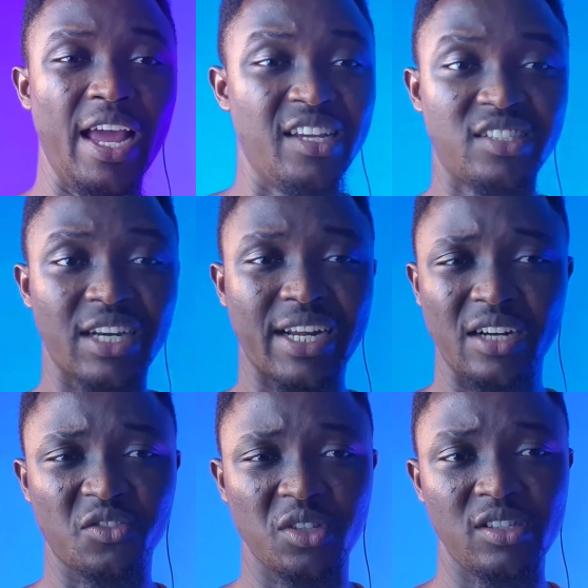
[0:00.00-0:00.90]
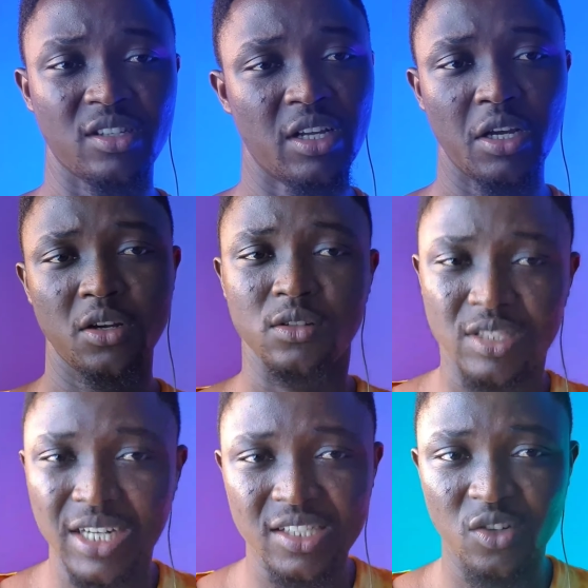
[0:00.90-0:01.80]
Asian countries.
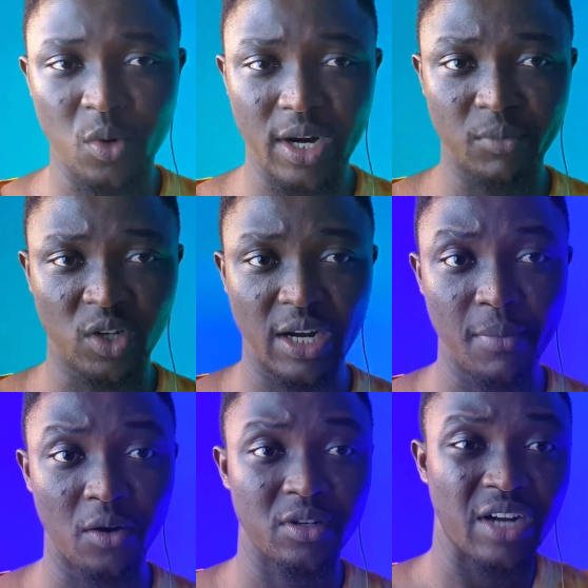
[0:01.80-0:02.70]
That is not what I'm talking about.